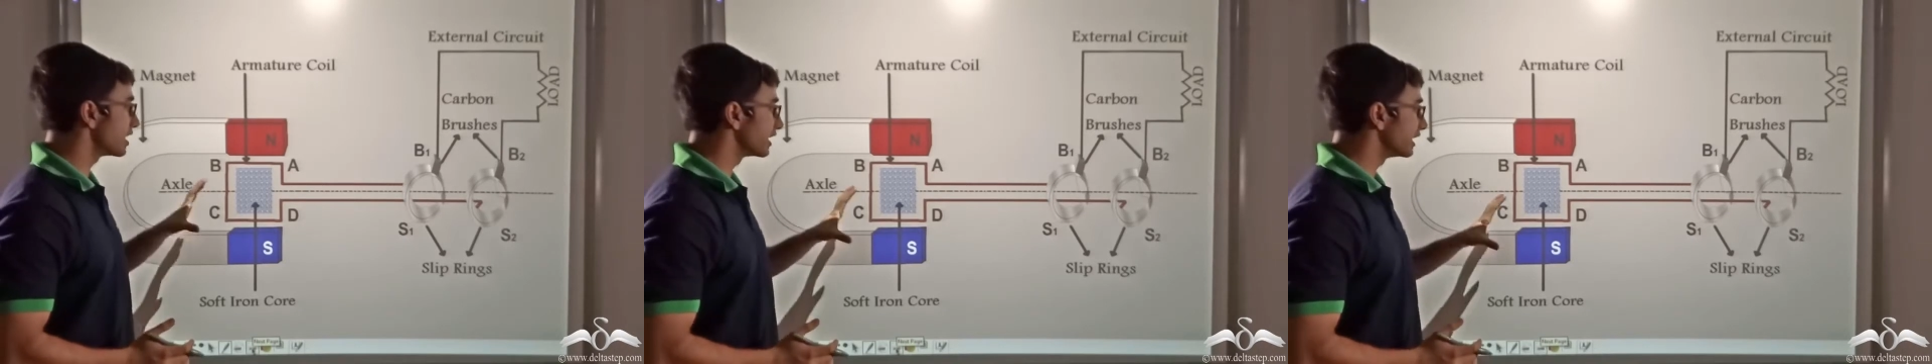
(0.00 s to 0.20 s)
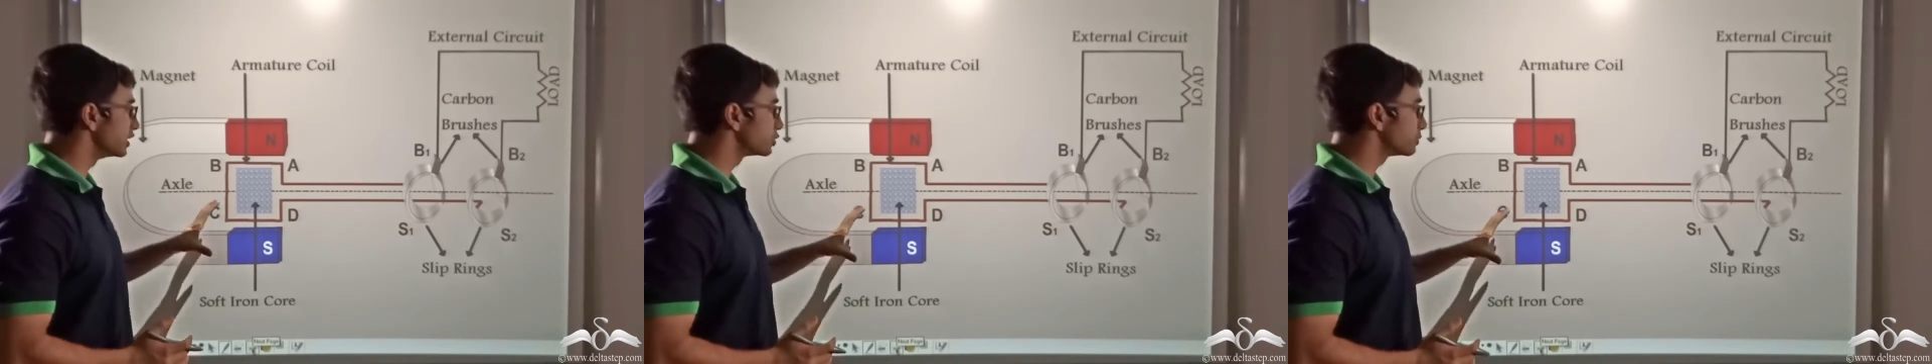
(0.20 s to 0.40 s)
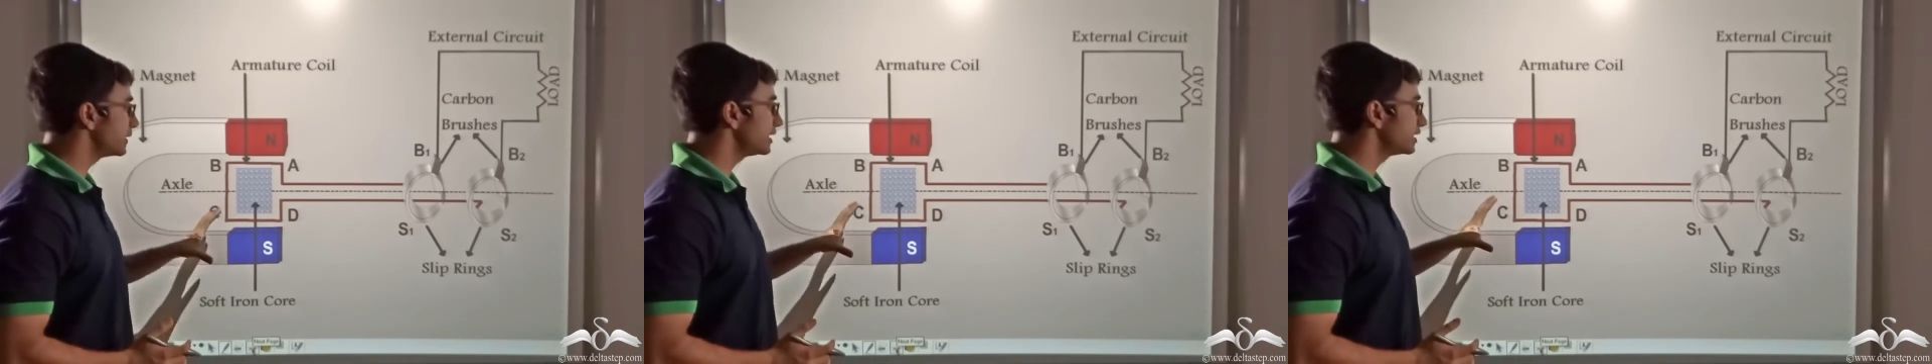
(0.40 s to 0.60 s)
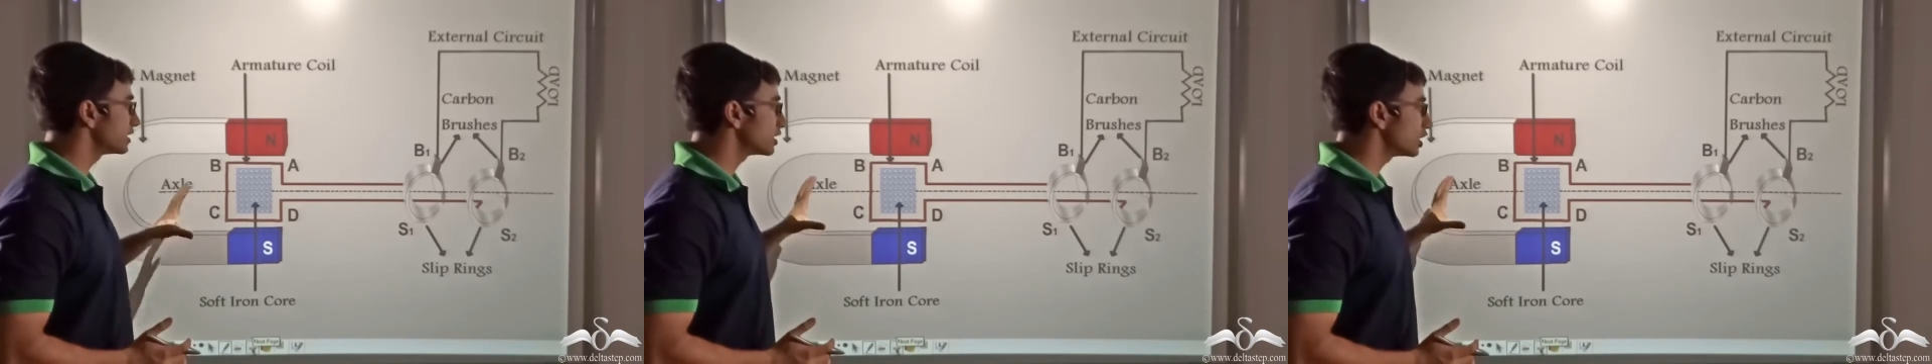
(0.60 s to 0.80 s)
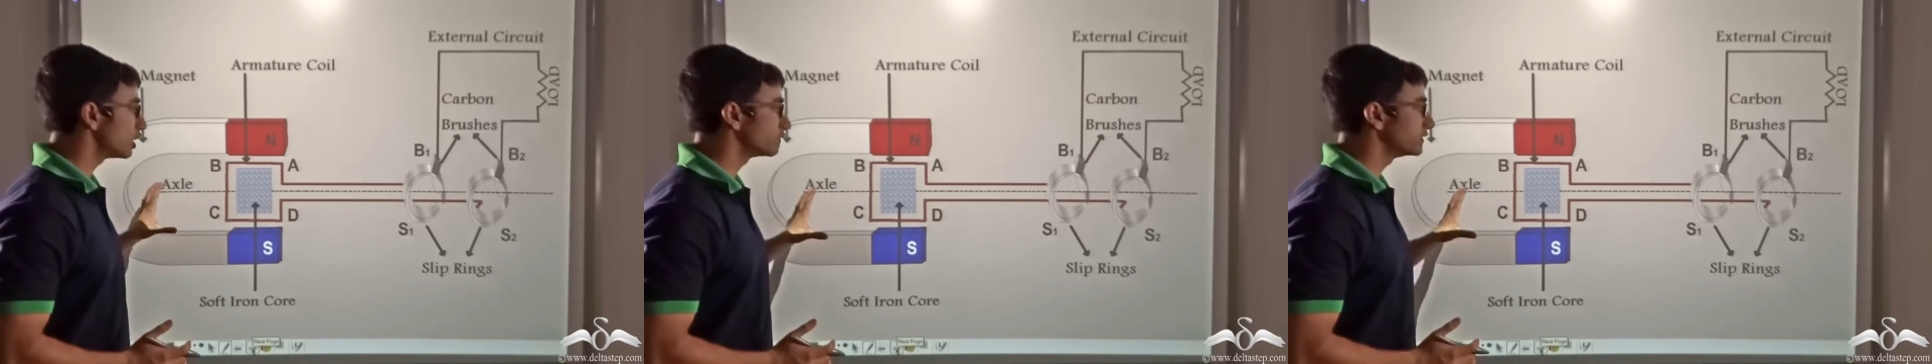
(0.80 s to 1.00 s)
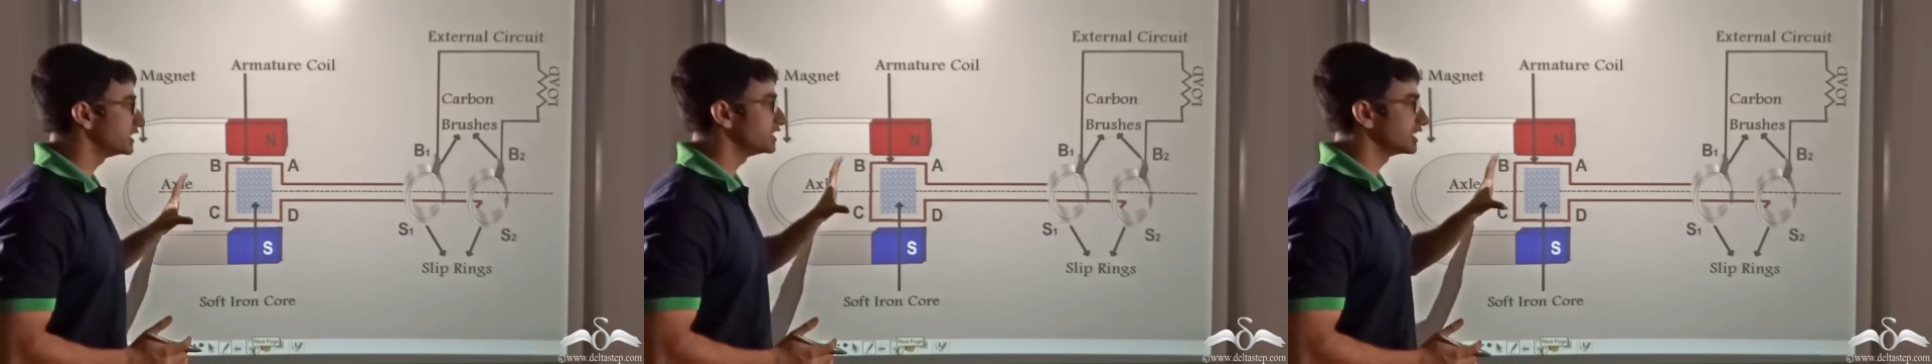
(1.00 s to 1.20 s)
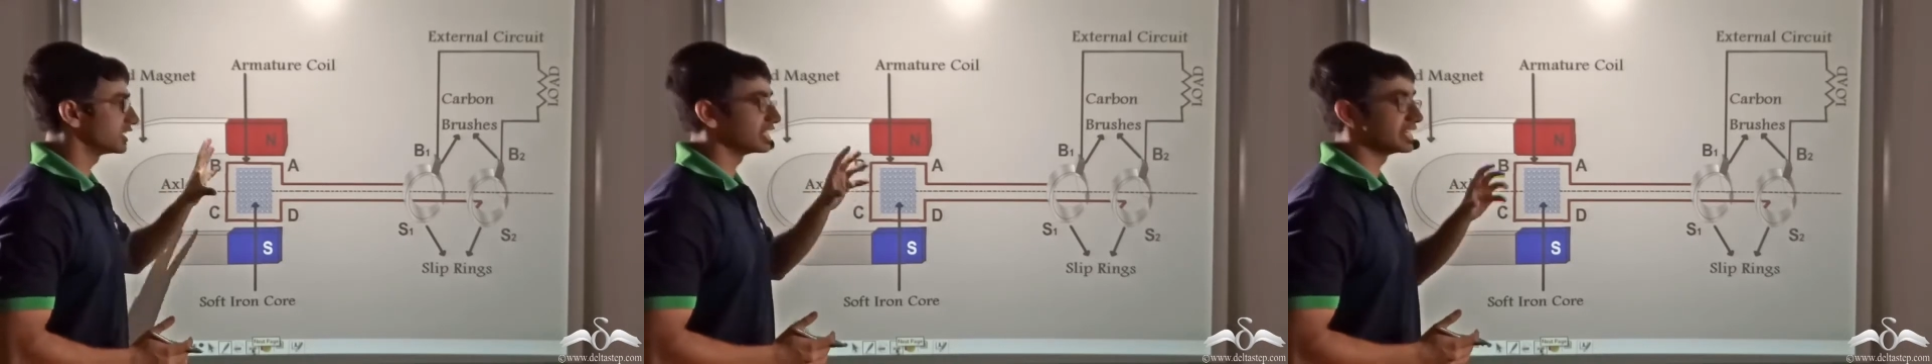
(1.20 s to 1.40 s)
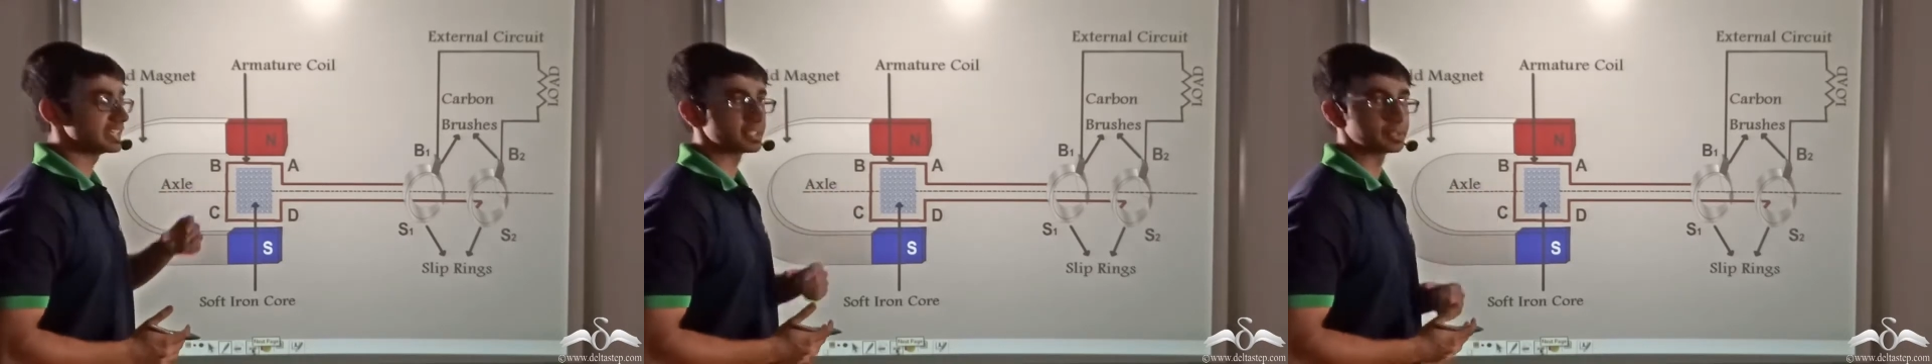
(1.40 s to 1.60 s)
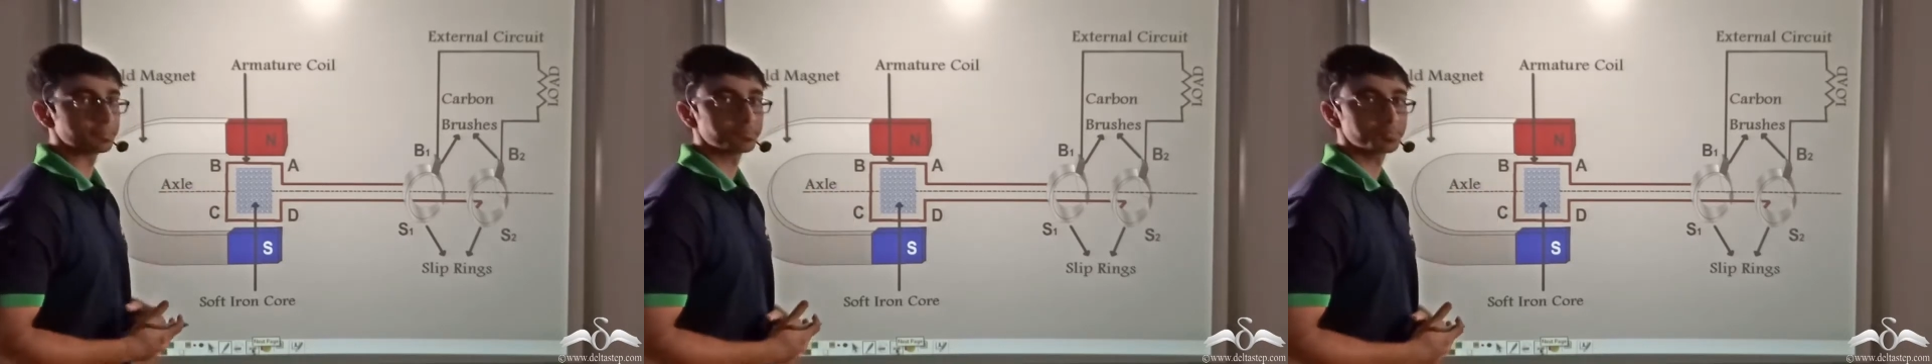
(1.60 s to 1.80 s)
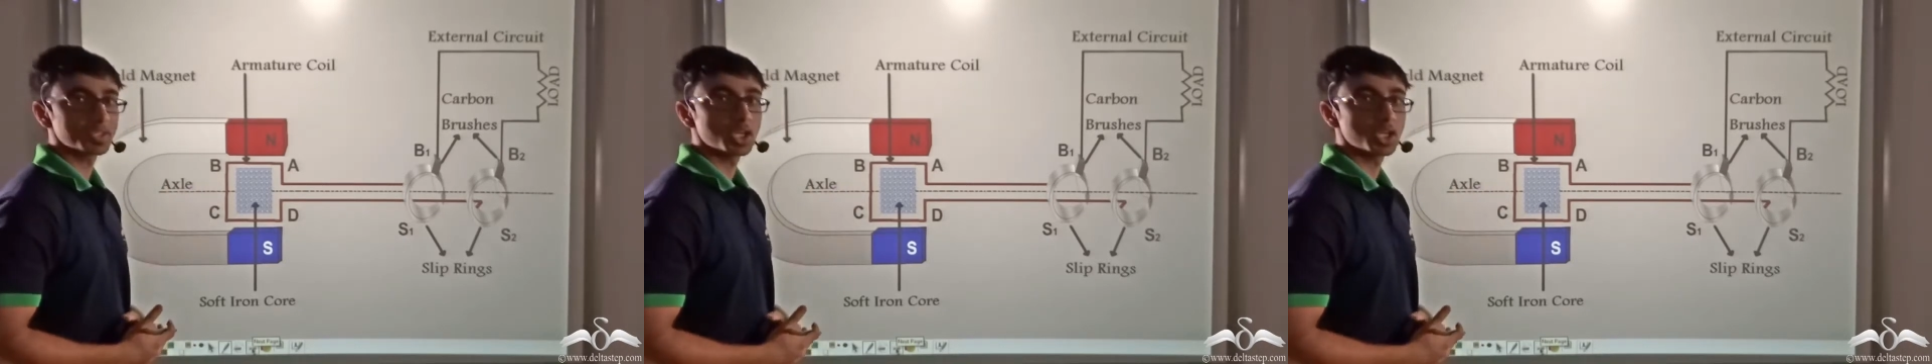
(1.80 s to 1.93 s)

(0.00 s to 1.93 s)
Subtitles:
arrangement of the generator,